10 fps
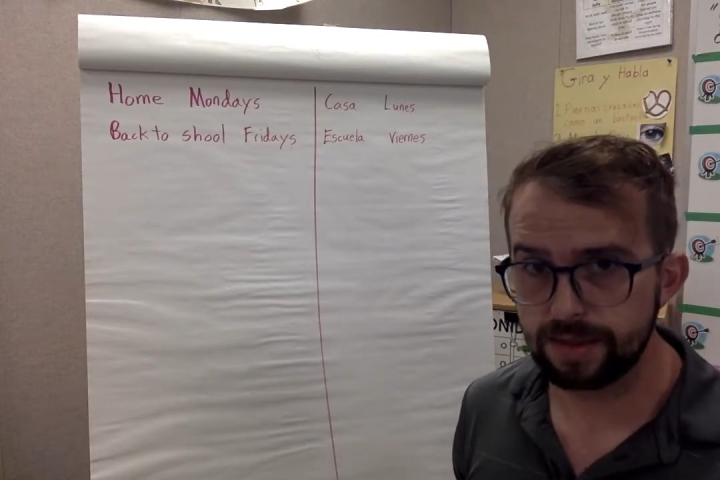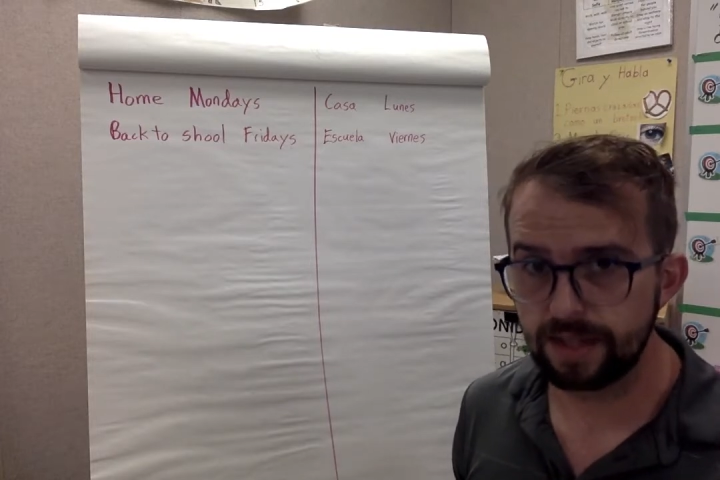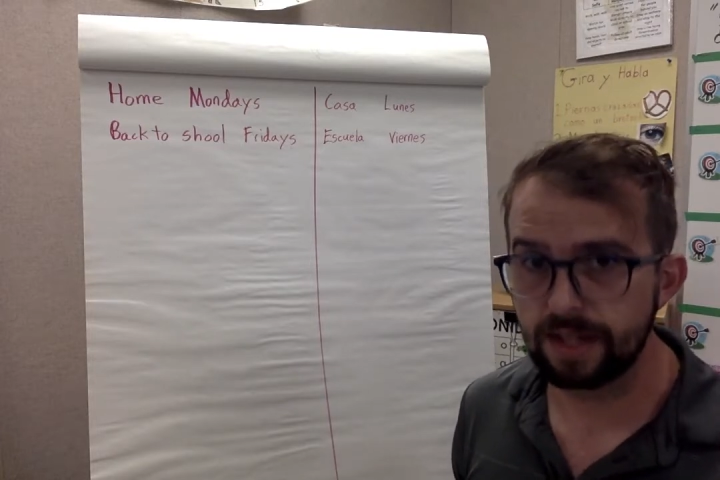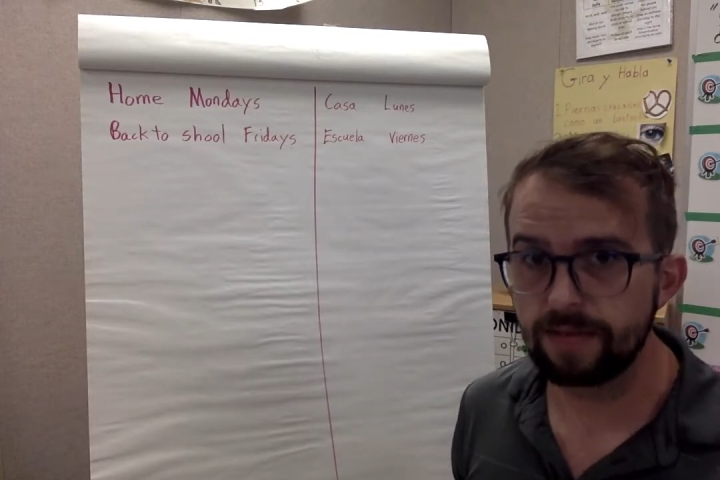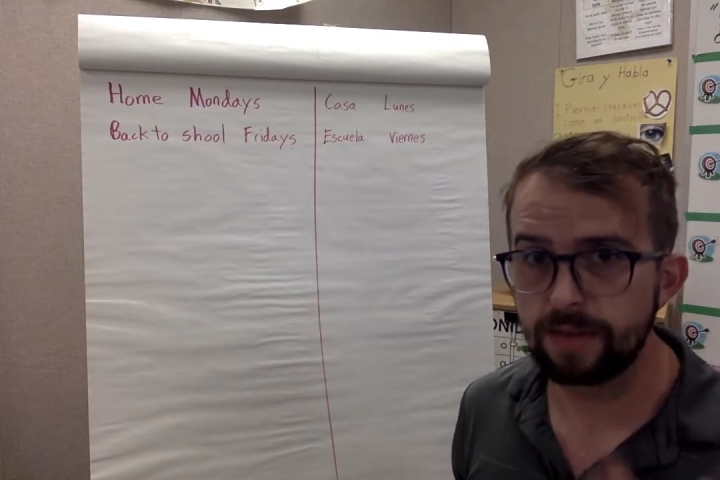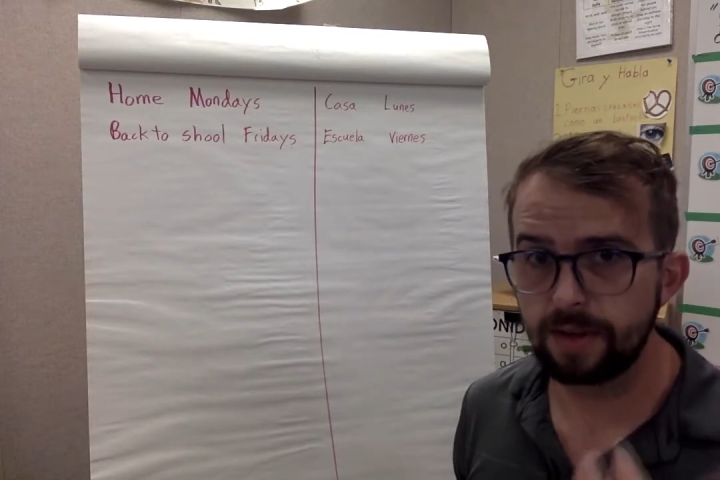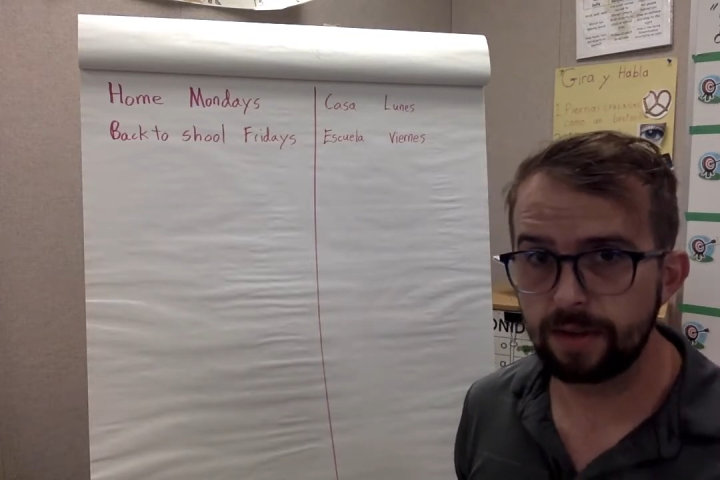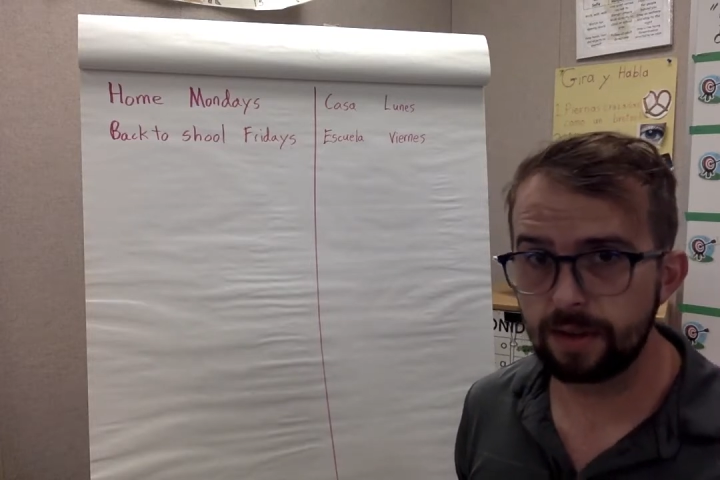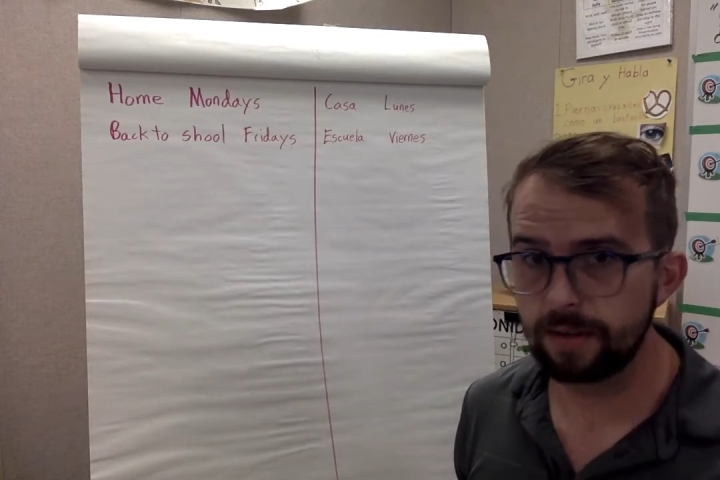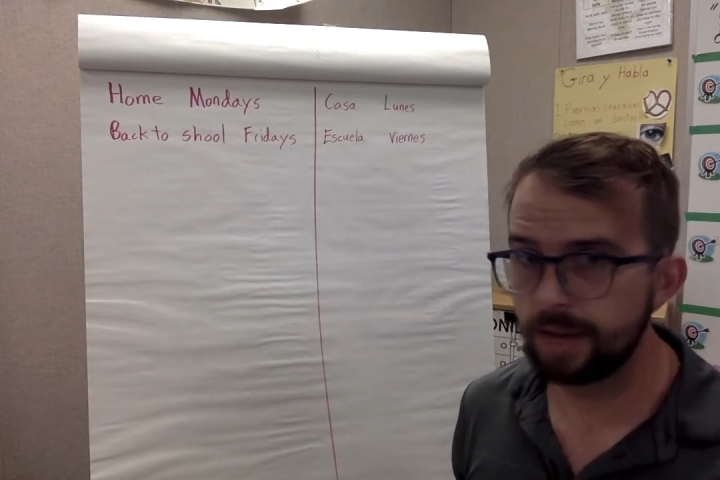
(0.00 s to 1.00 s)
like if you,
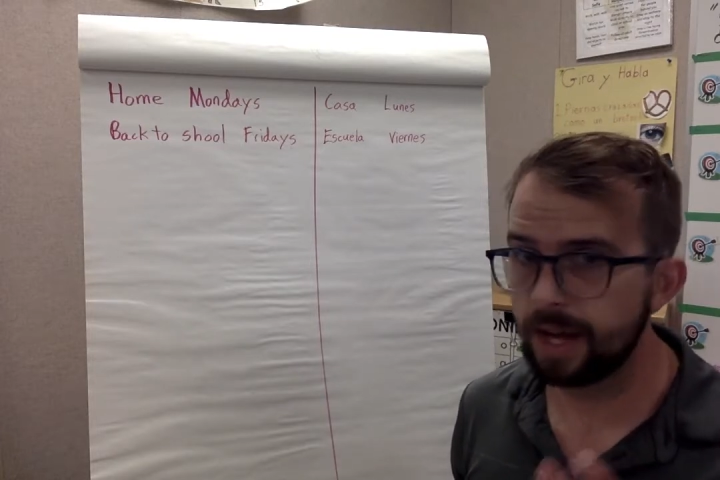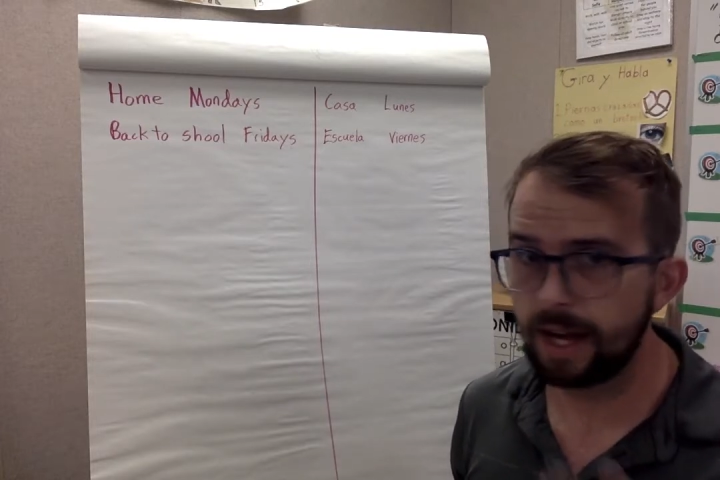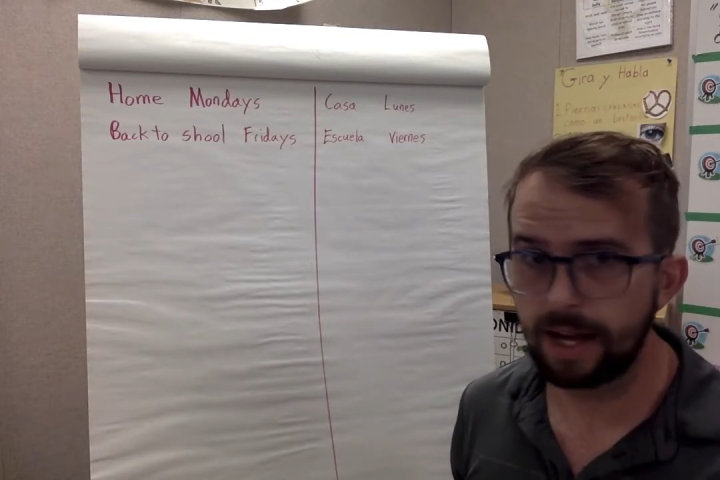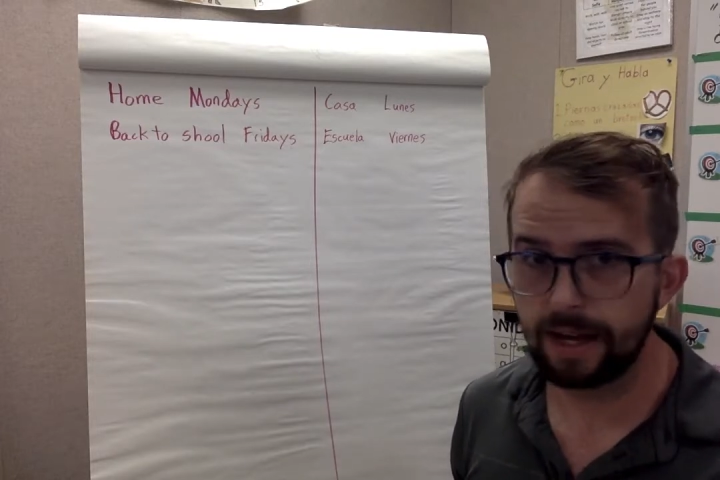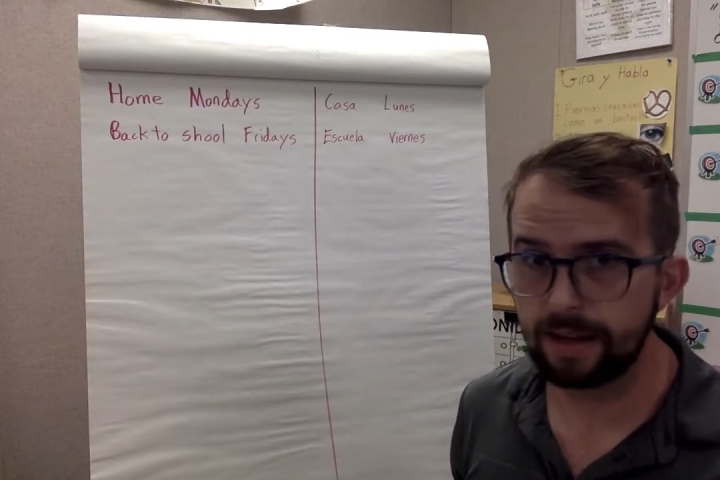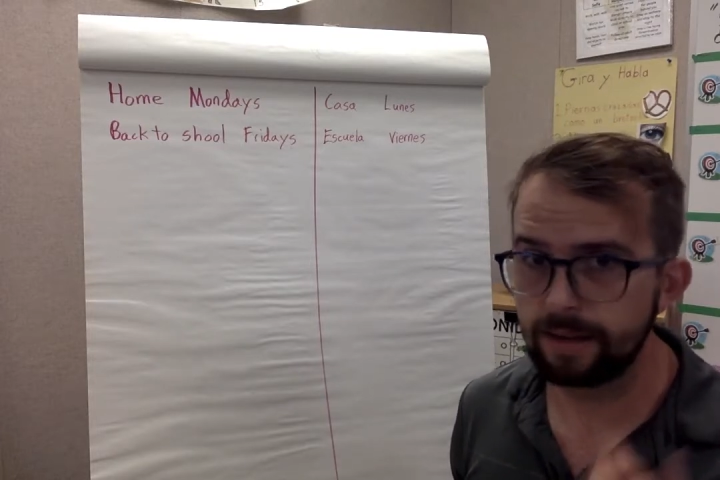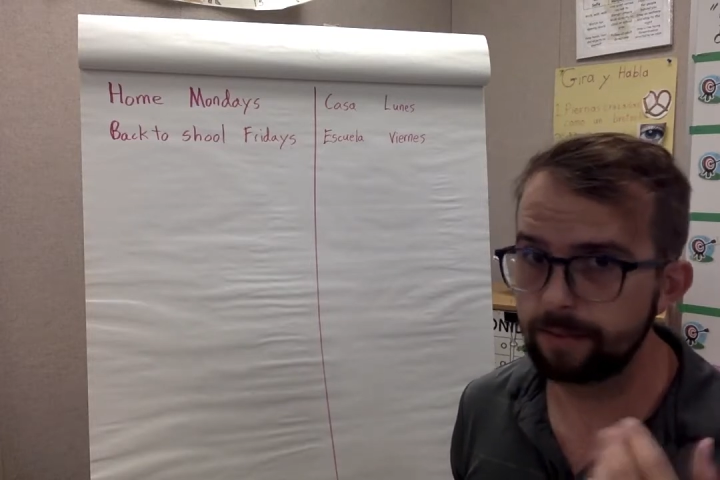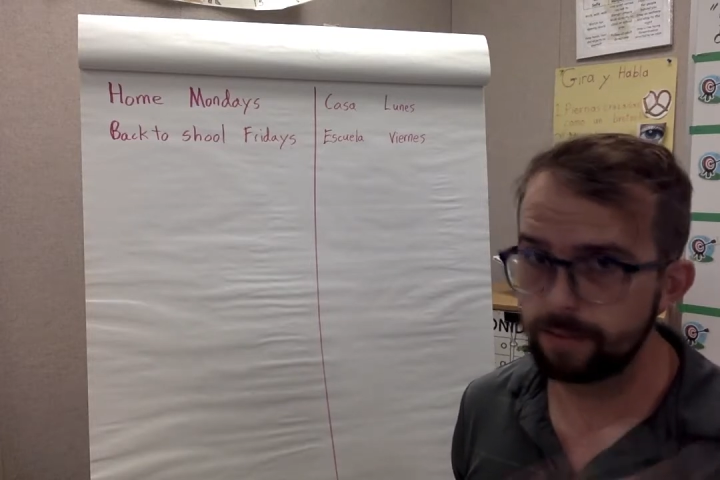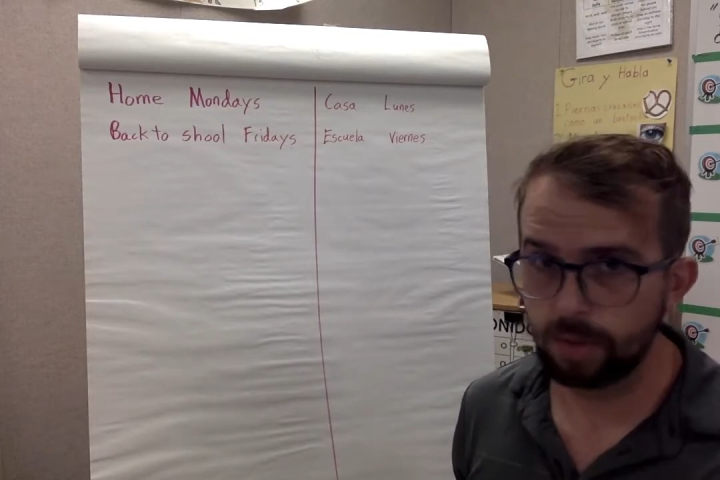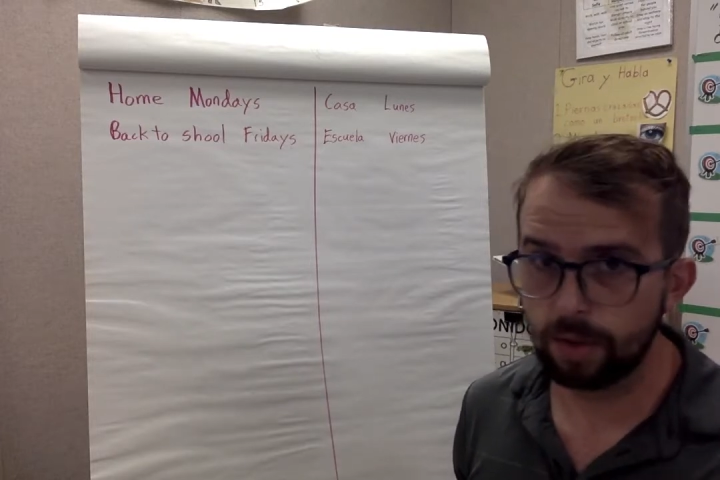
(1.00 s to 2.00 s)
I,
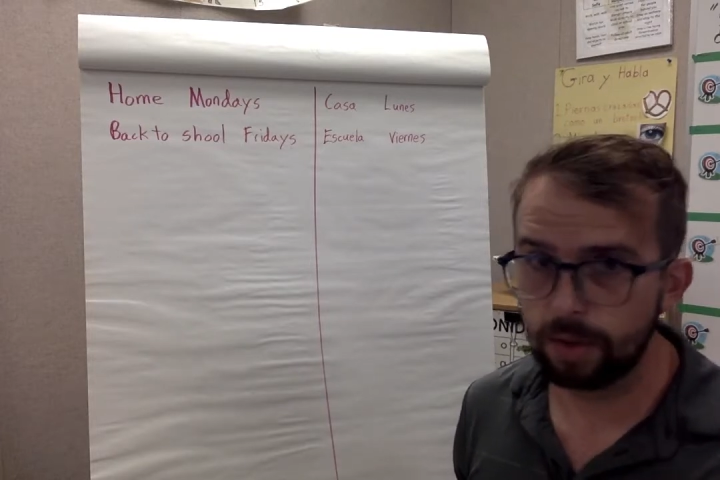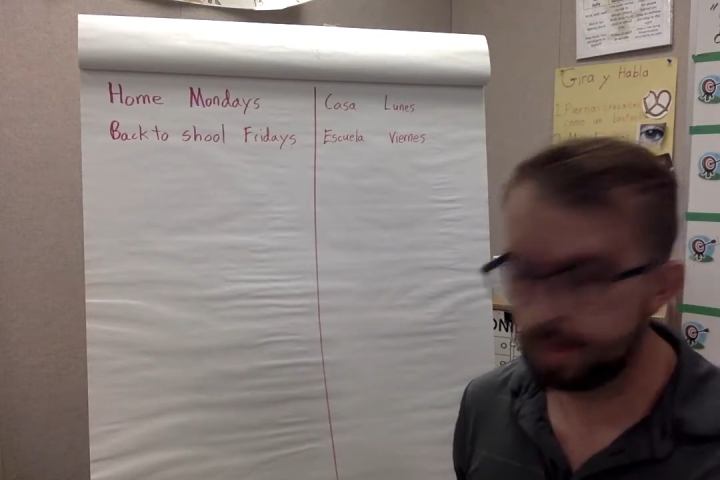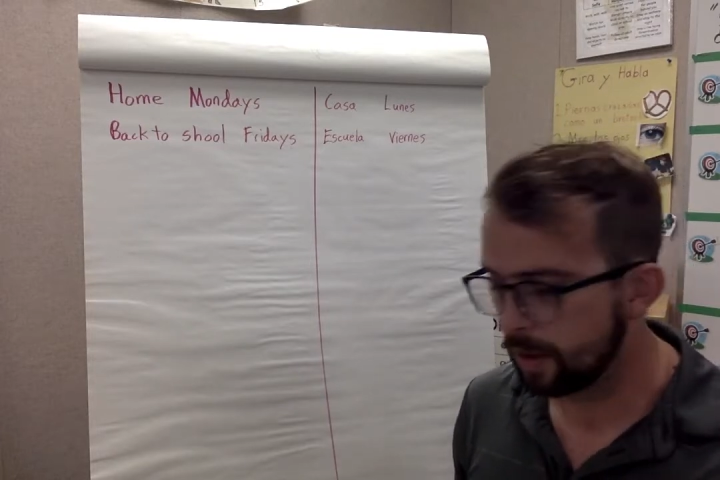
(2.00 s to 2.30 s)
yo,